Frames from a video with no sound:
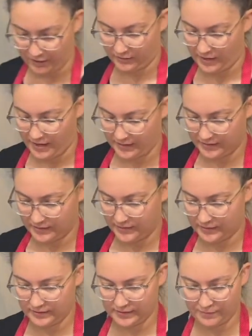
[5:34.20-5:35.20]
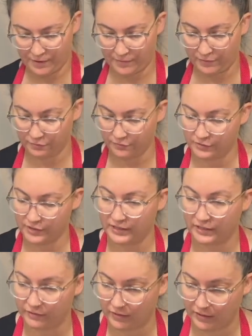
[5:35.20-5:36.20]
glass is it might be
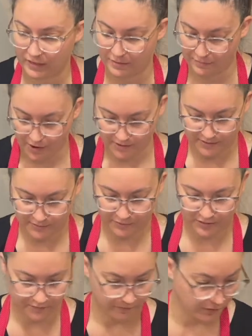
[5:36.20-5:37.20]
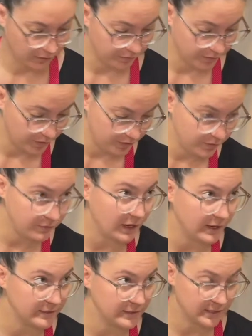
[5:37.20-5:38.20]
really, really impossibly difficult for you
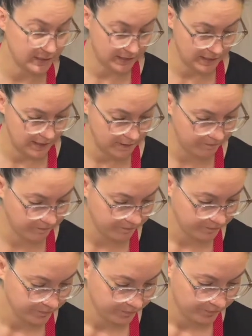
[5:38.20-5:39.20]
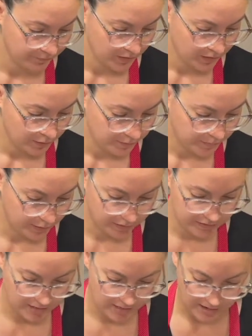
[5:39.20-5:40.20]
guys to see, but
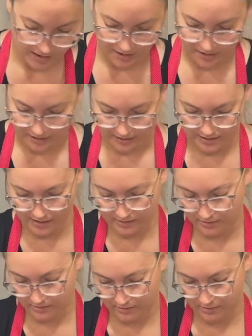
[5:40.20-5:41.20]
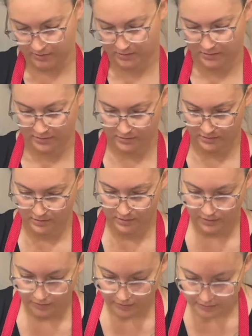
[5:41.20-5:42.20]
I can